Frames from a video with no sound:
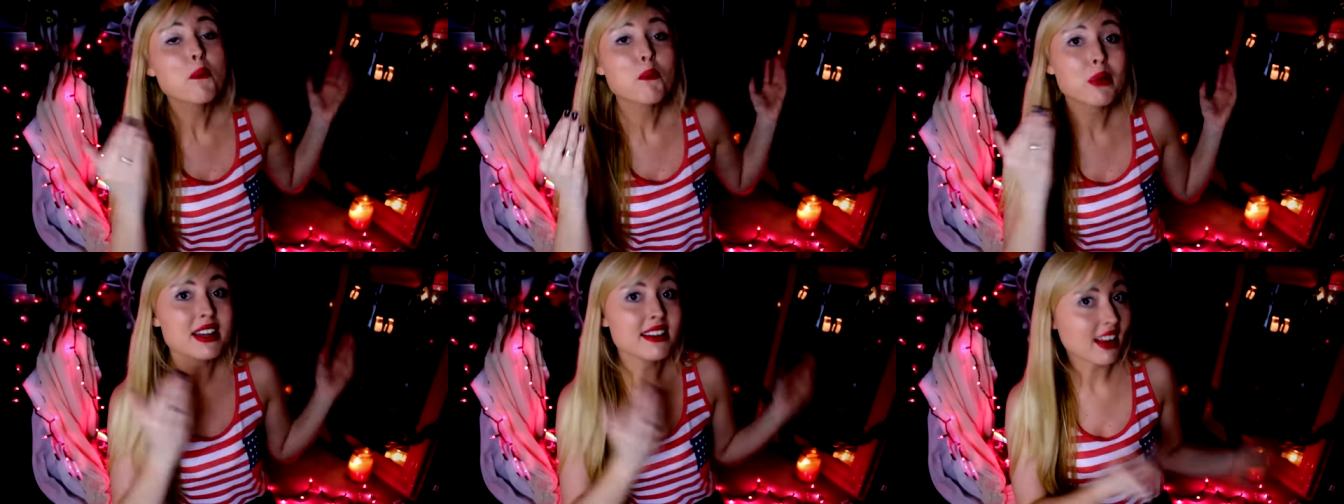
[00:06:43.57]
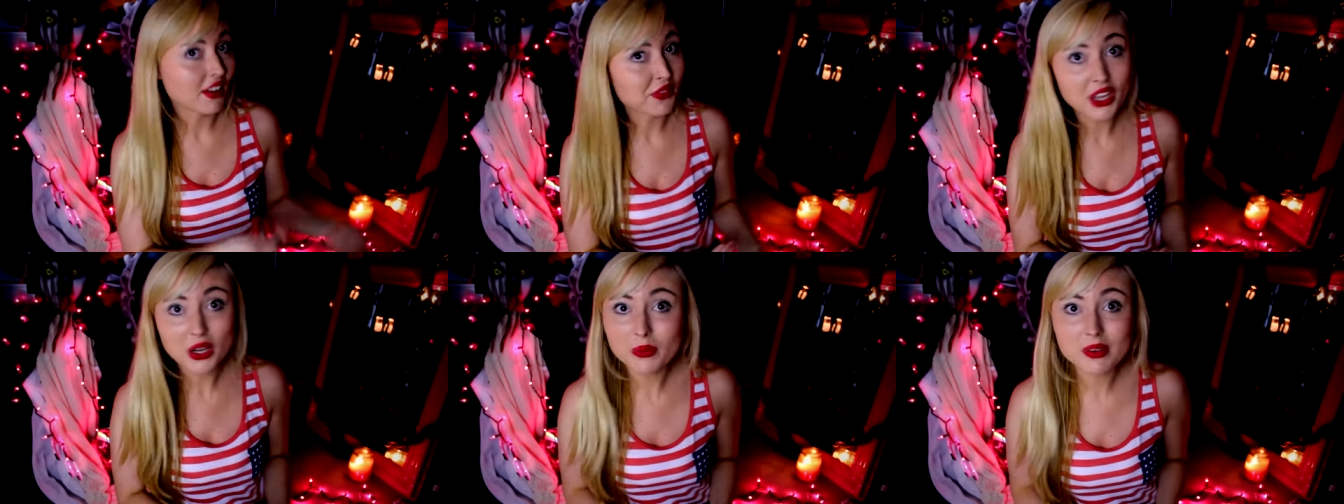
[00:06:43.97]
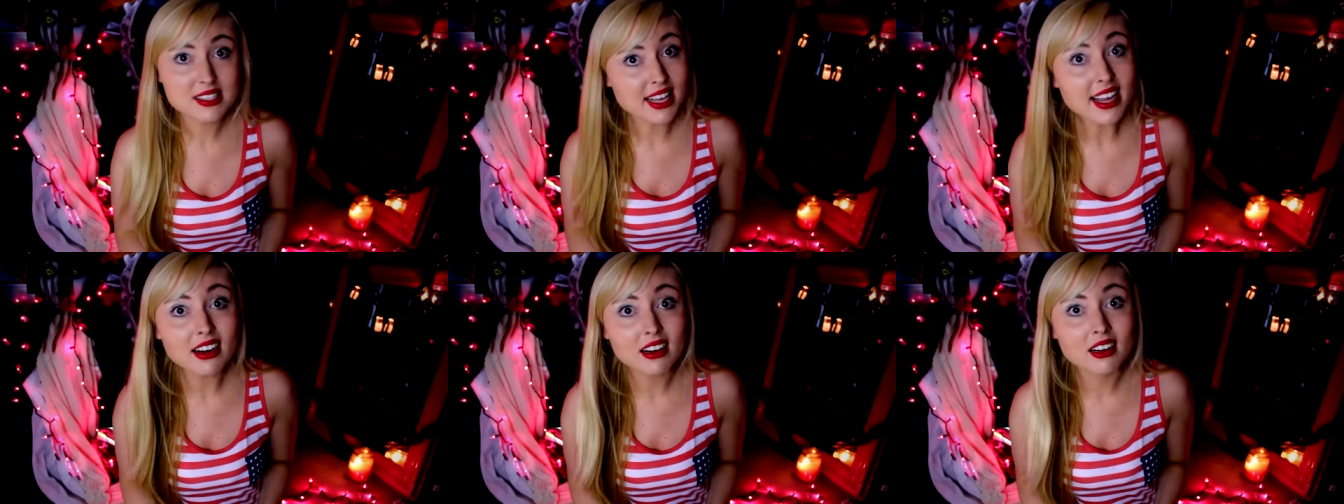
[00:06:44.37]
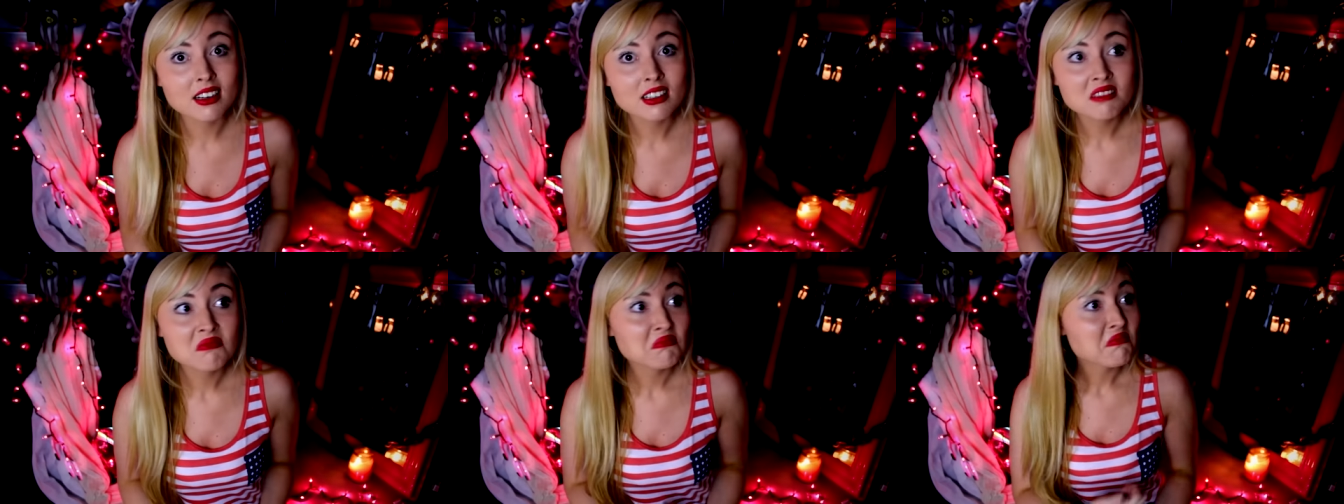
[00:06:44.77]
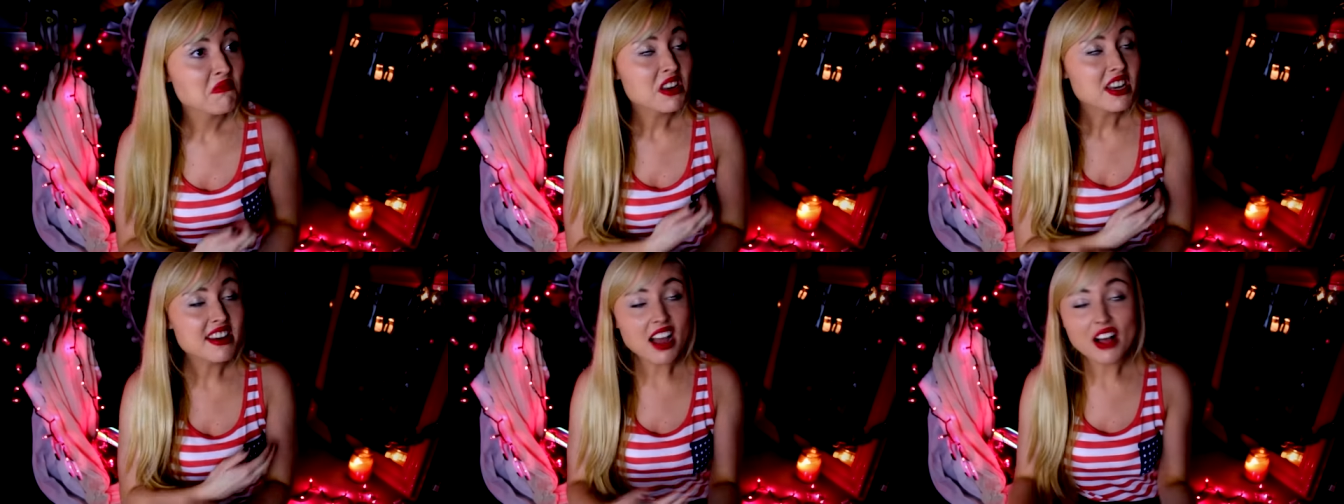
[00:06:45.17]
but nothing was there
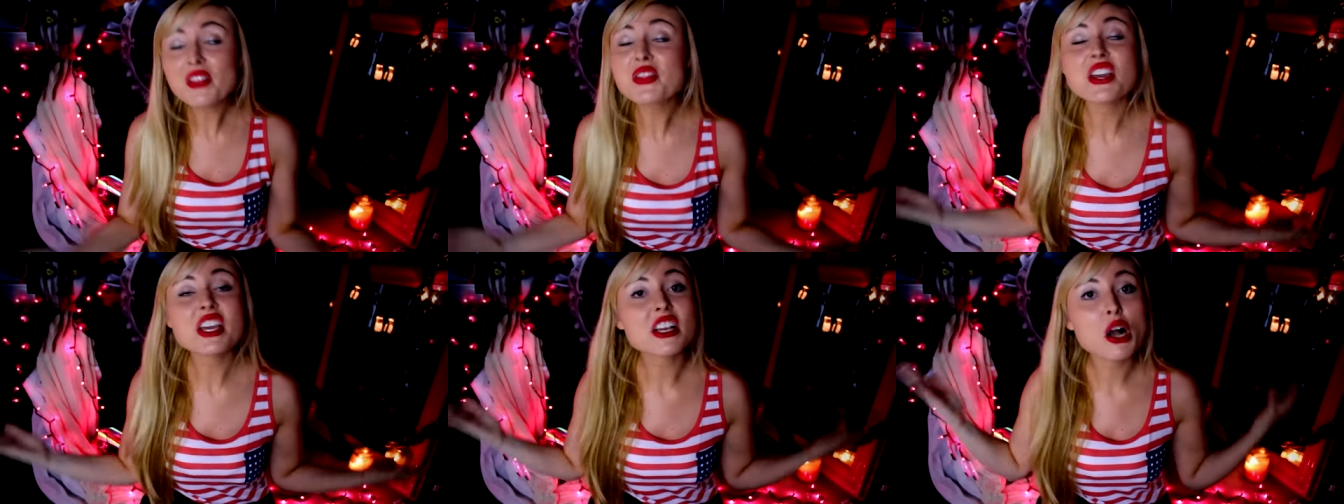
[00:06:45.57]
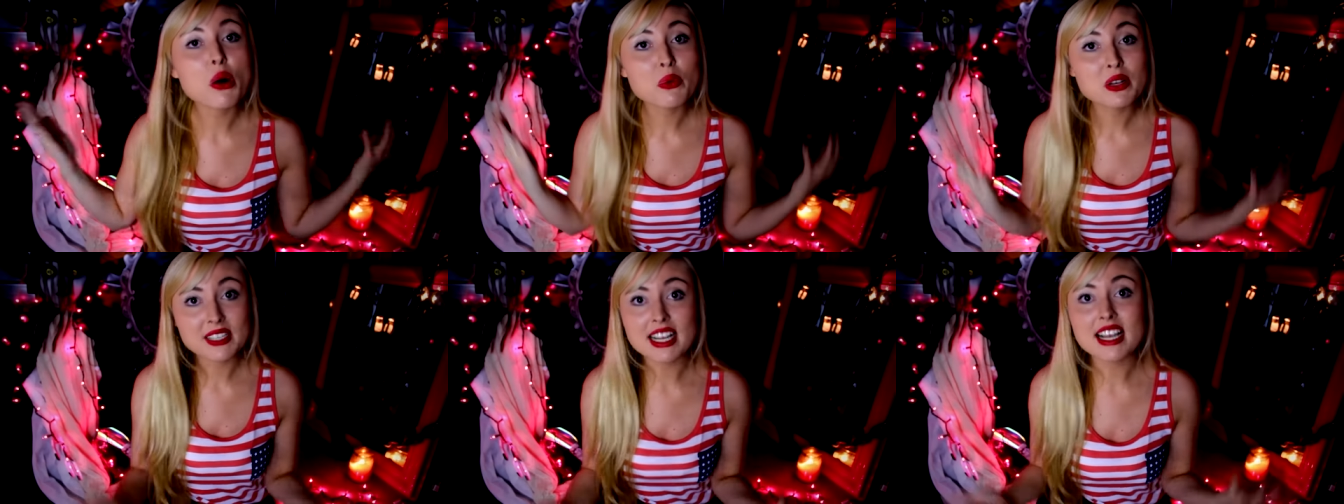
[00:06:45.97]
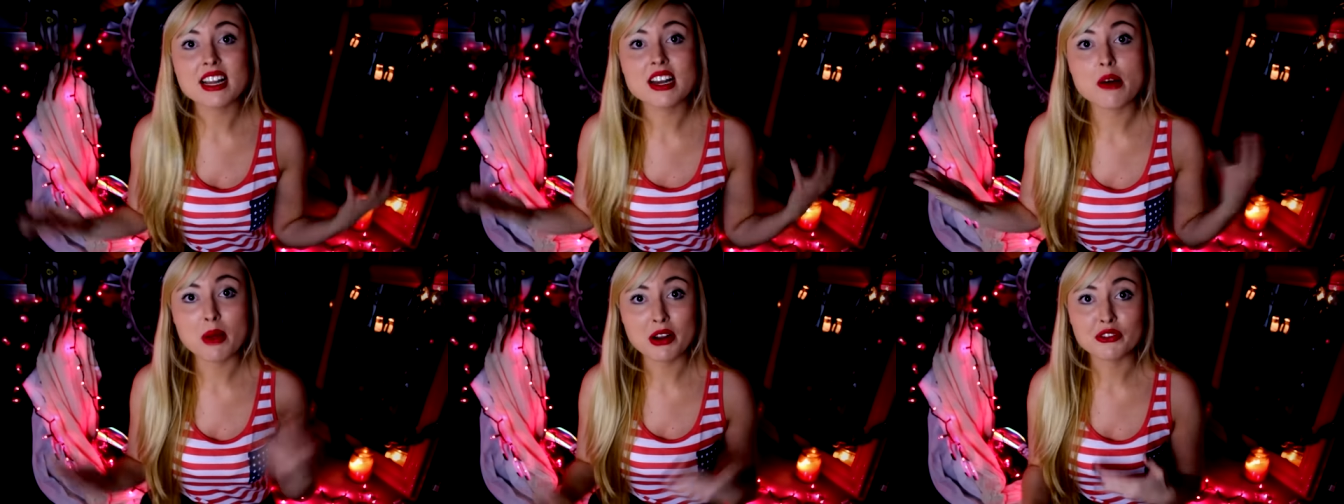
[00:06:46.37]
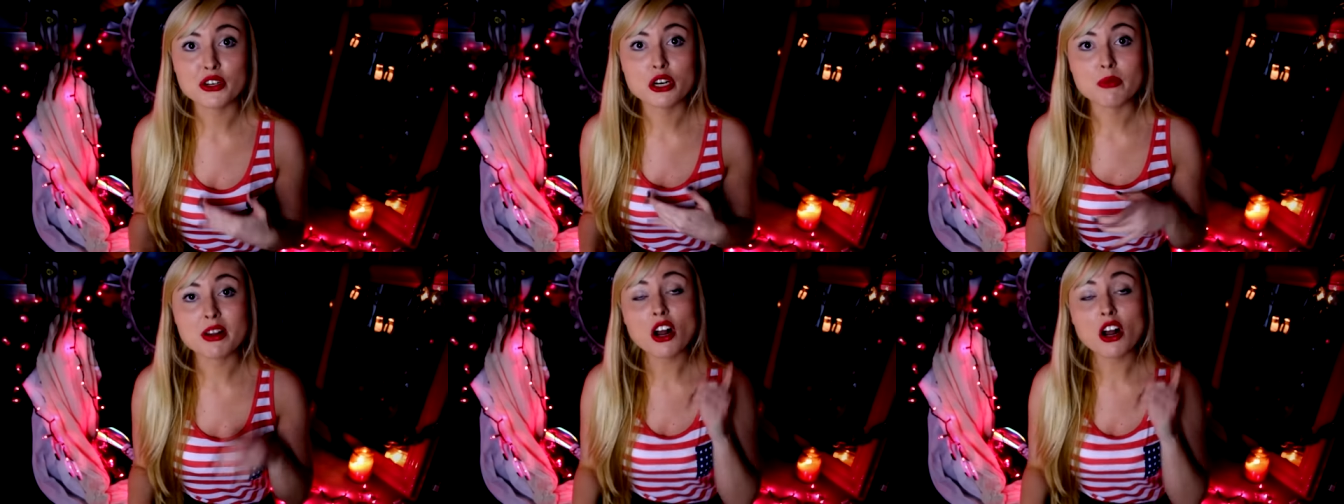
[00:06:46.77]
nothing was in my room.